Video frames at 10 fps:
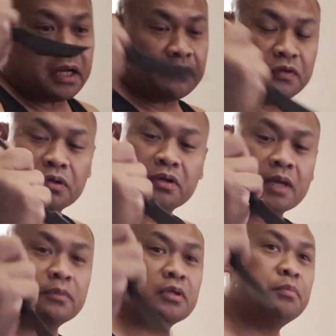if you're
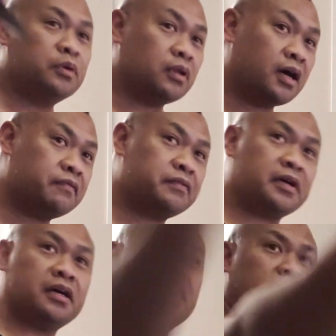able to pull off
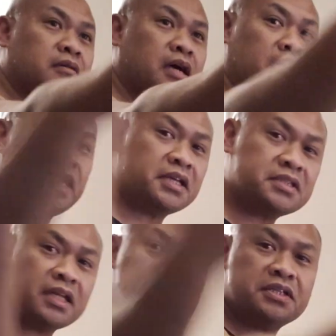an
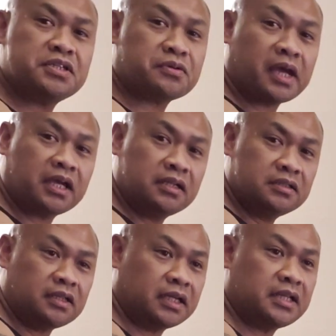extended strike
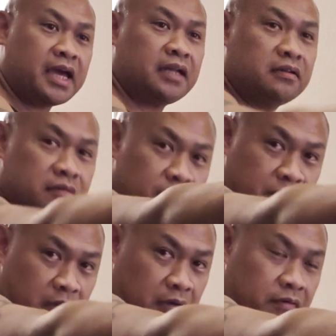like that
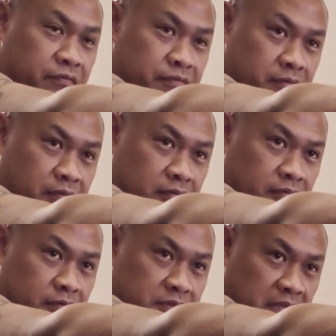for
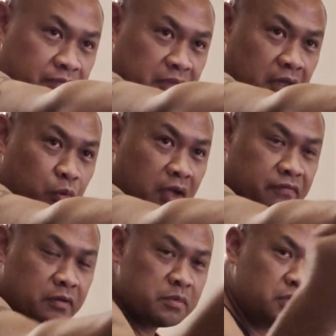safely away
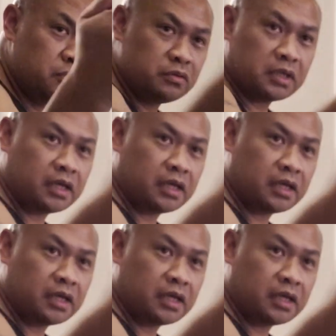from you,